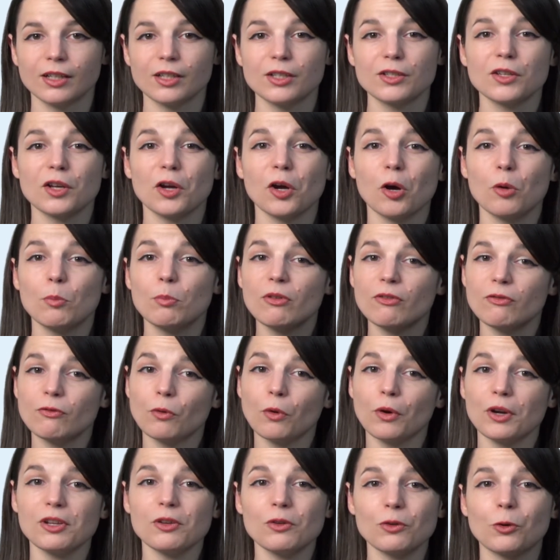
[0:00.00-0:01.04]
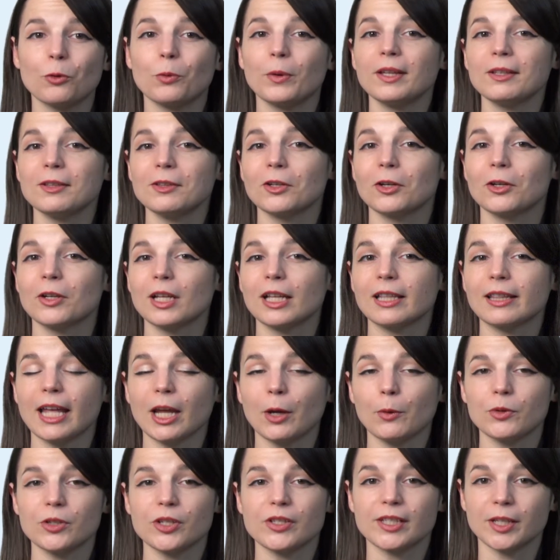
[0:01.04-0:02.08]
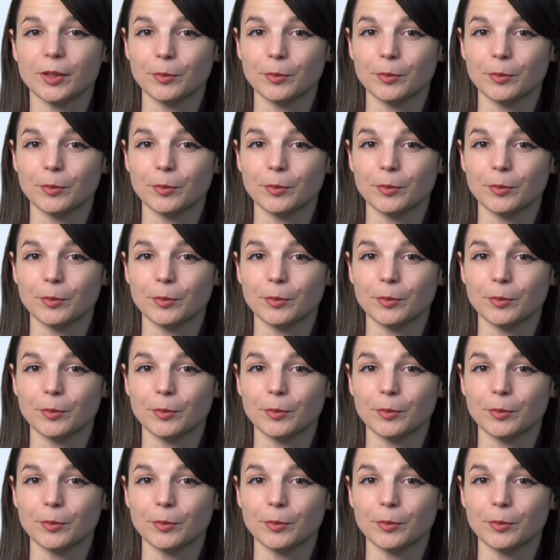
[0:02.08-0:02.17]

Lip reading: So before you quit learning languages